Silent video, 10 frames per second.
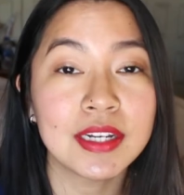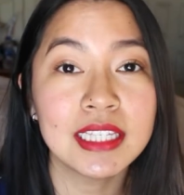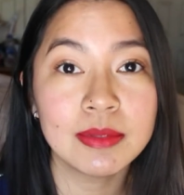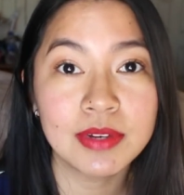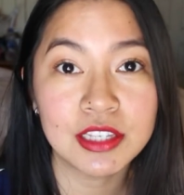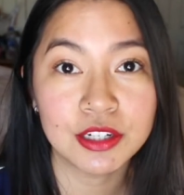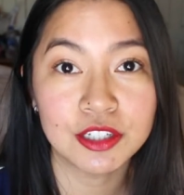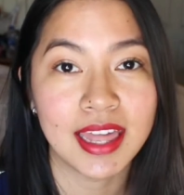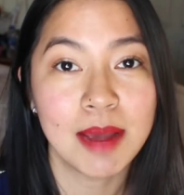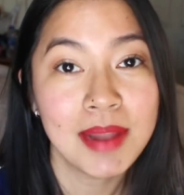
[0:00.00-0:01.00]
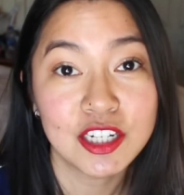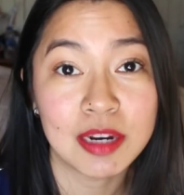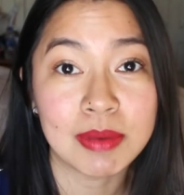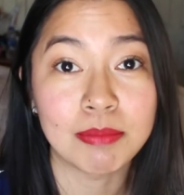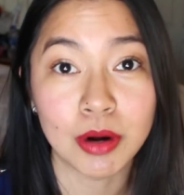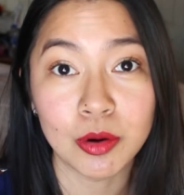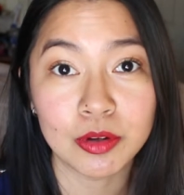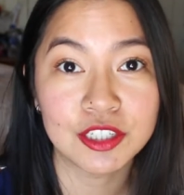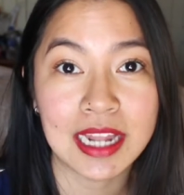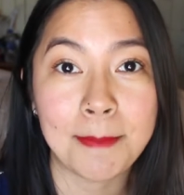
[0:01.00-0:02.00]
did some research, and I'm not trying to be
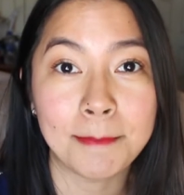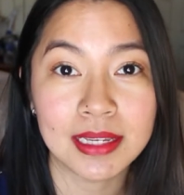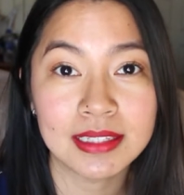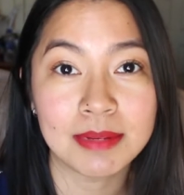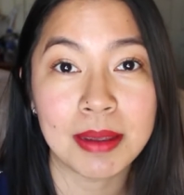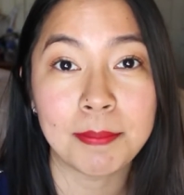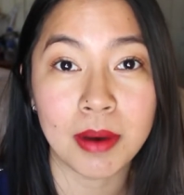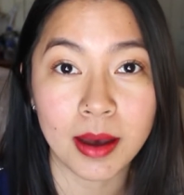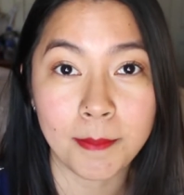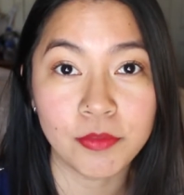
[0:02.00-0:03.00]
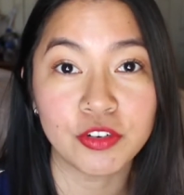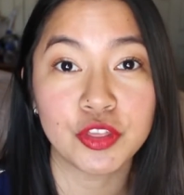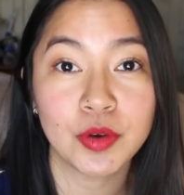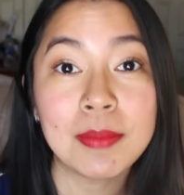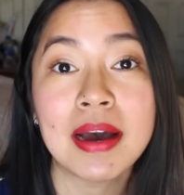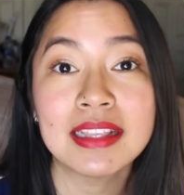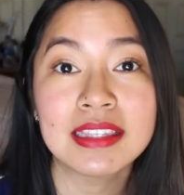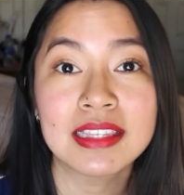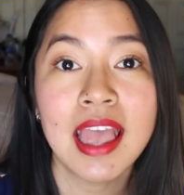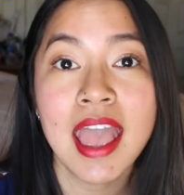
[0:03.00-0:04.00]
broke, and I busted my bum for 3
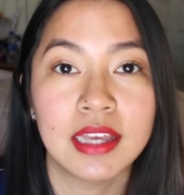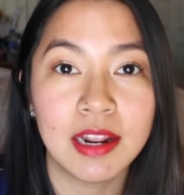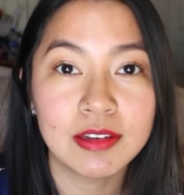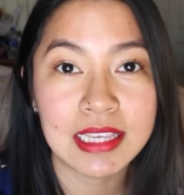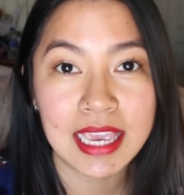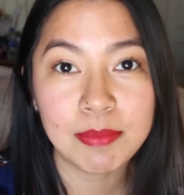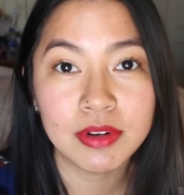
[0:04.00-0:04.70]
months, and I was able